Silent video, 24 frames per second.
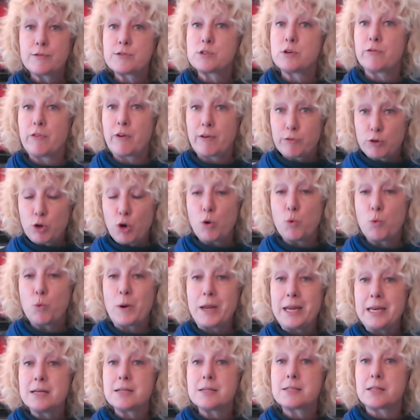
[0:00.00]
So if I've got
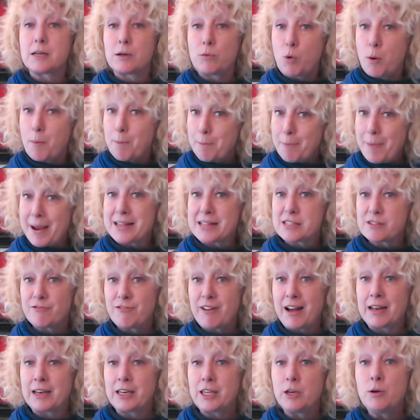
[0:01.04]
weakness and I want best
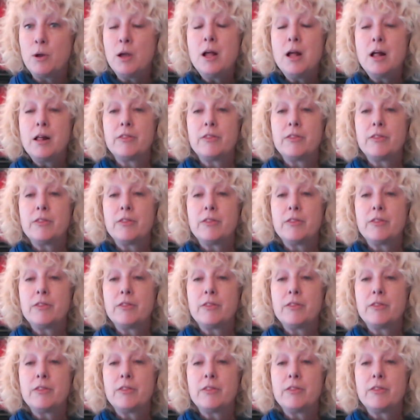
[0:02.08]
value,